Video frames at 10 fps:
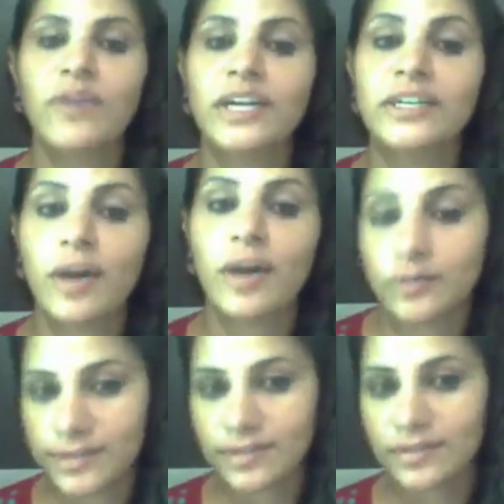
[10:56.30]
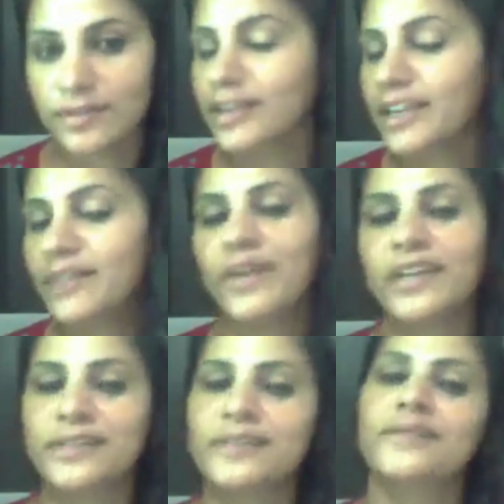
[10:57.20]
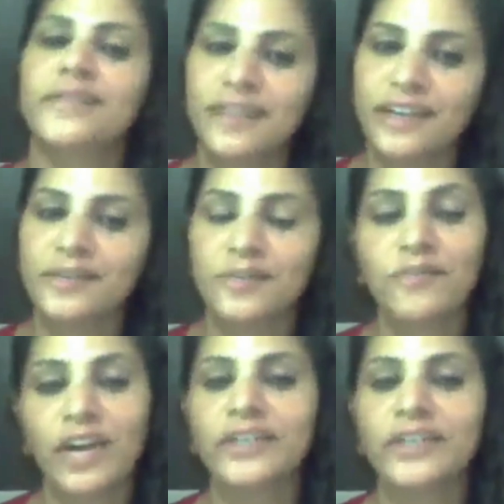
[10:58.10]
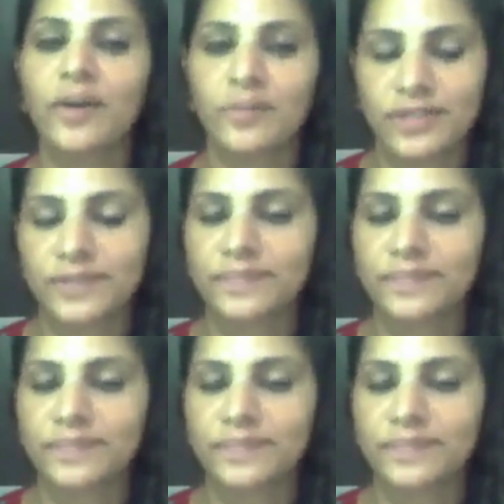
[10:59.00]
one doubts. Again, one is a singular, so one doubt.